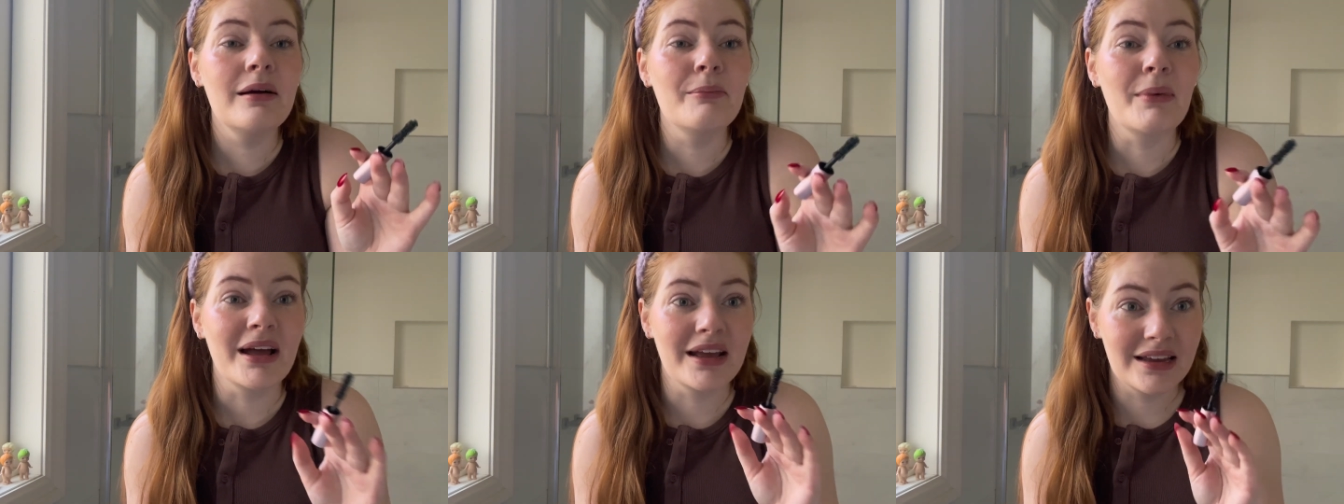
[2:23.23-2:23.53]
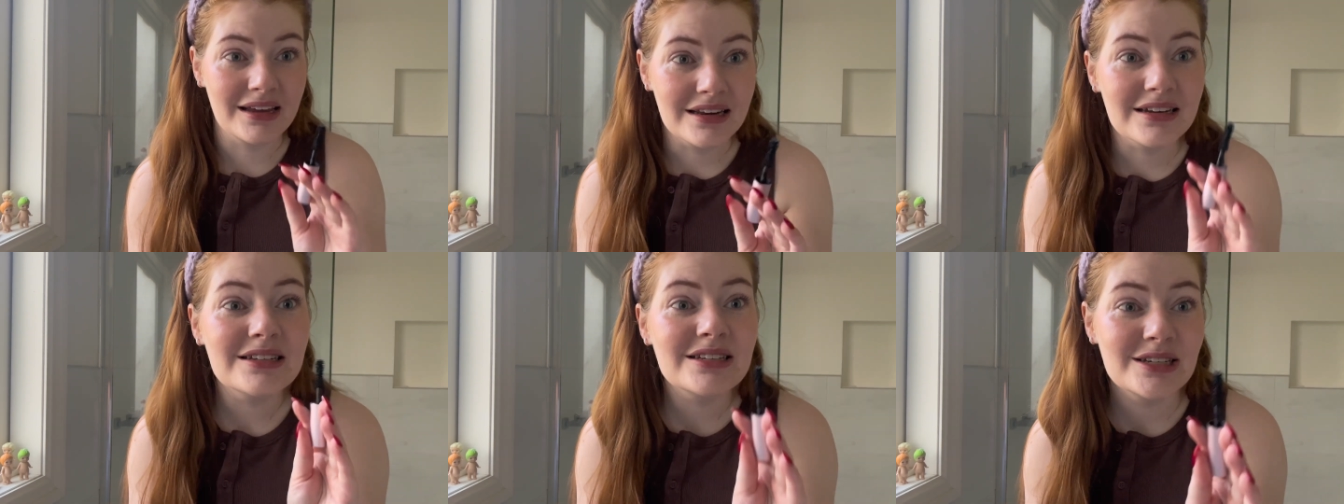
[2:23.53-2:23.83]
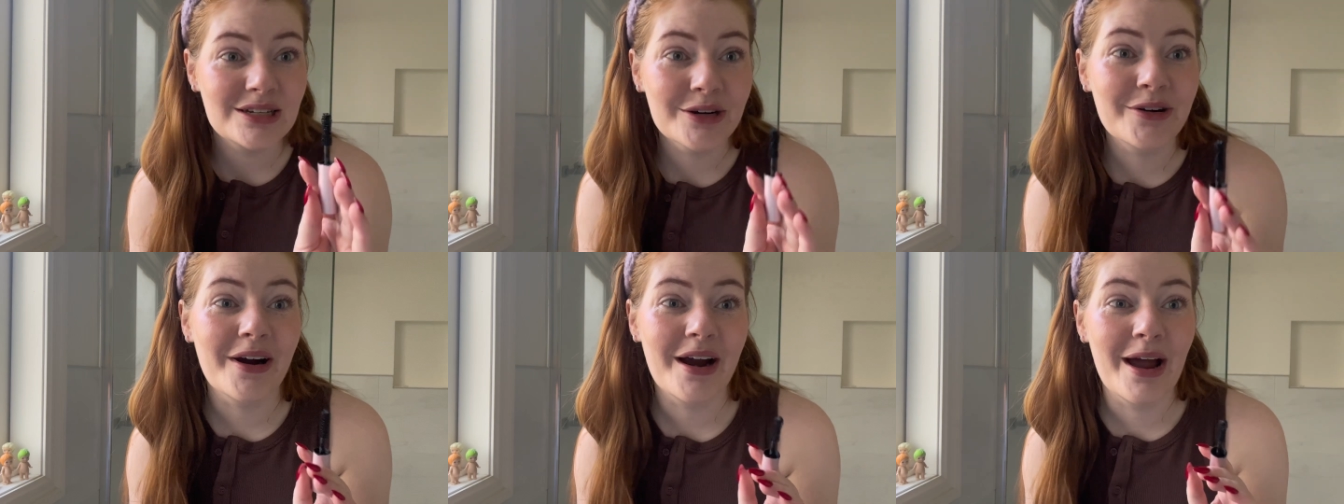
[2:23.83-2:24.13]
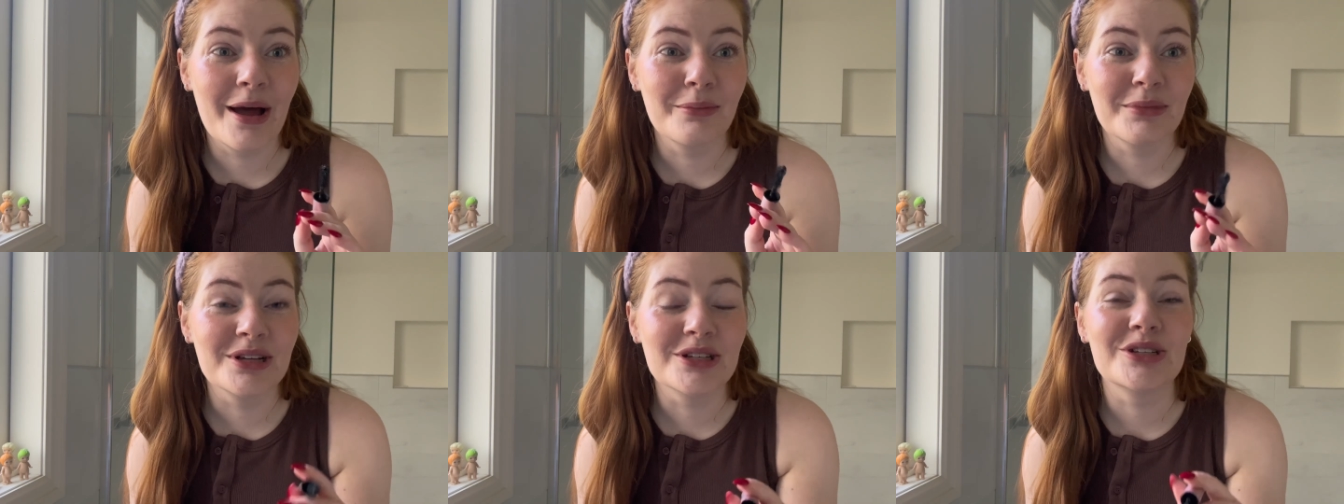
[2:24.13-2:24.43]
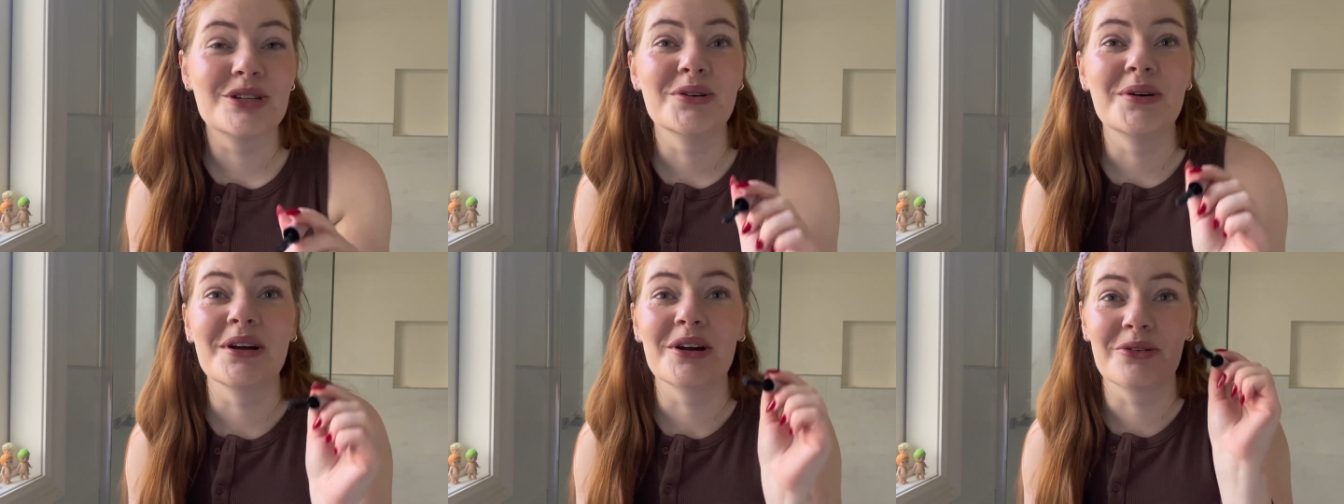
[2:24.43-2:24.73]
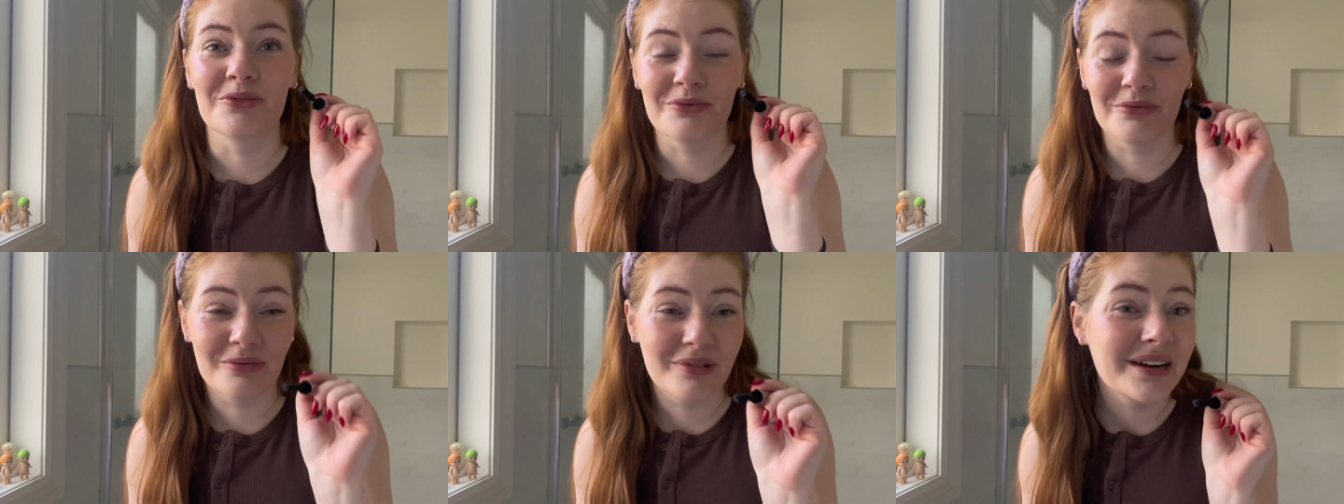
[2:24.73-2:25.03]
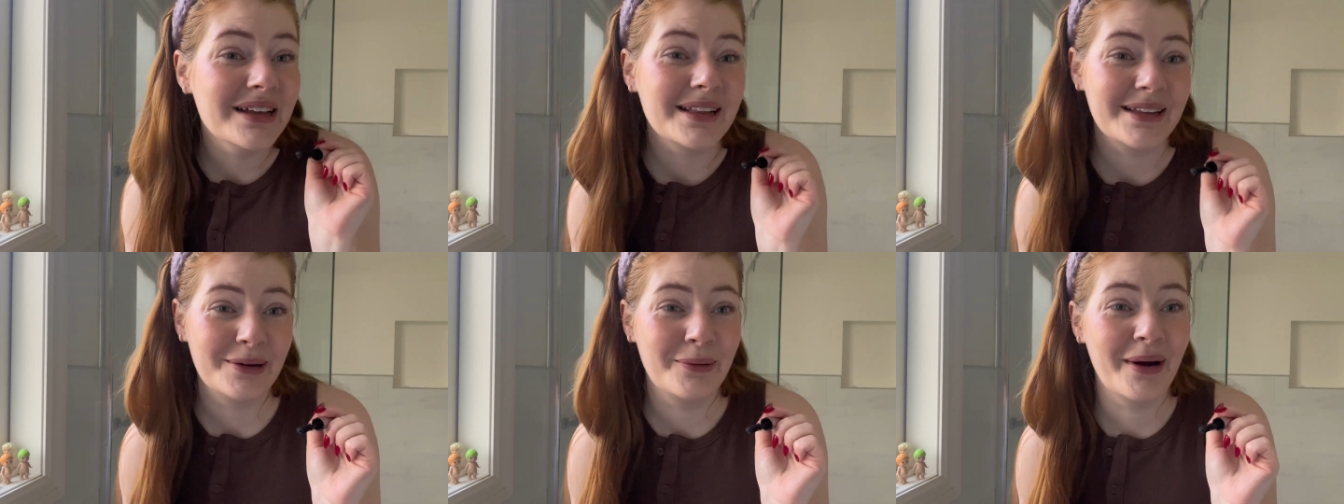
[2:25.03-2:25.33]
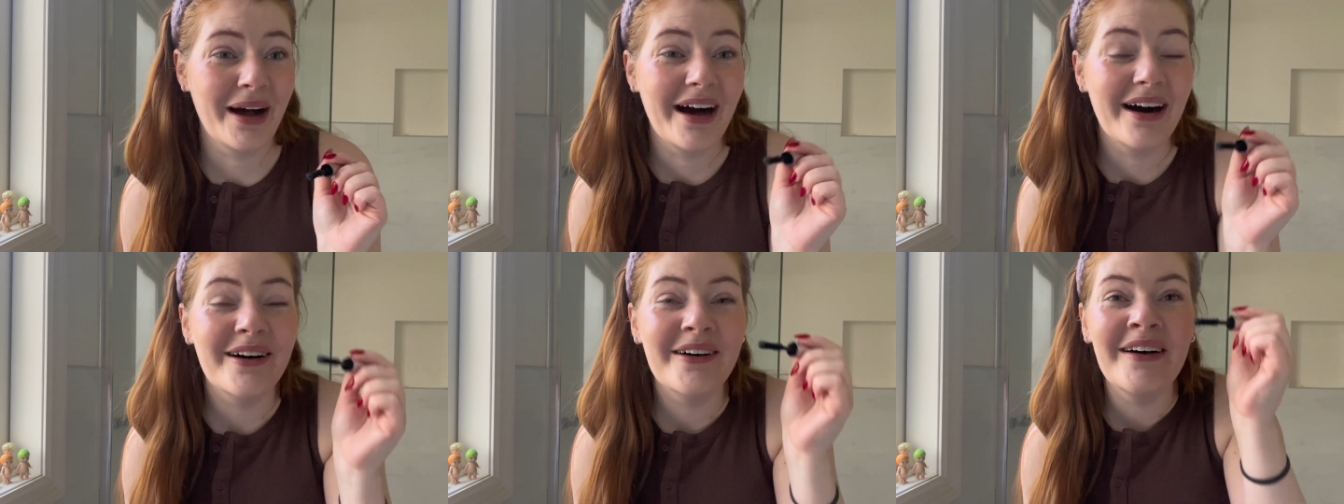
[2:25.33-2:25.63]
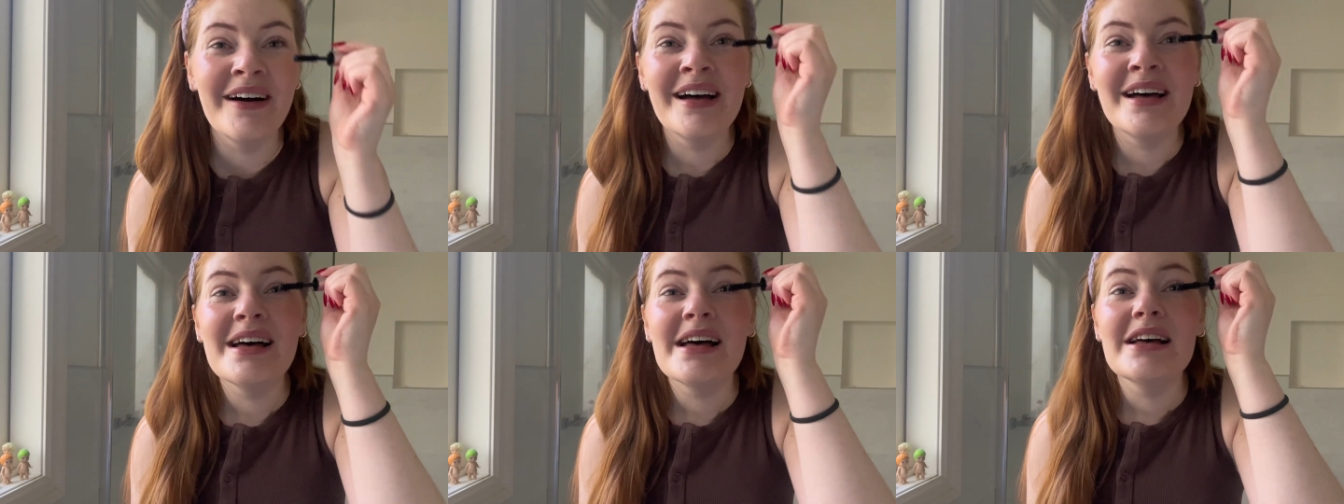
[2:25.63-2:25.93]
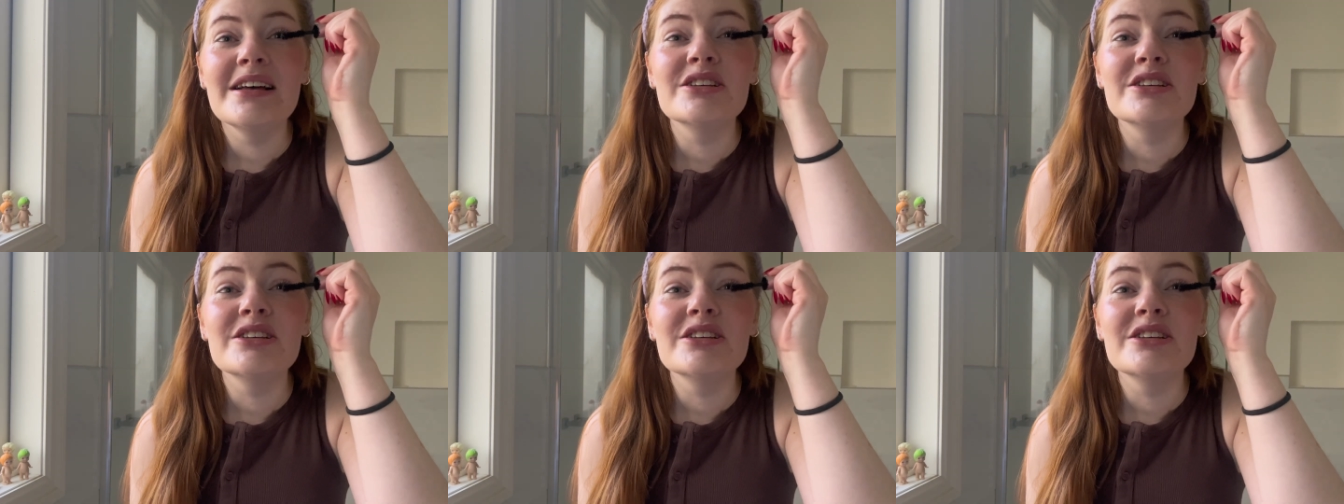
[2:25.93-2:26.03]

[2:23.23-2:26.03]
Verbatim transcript: My Instagram is doing really well.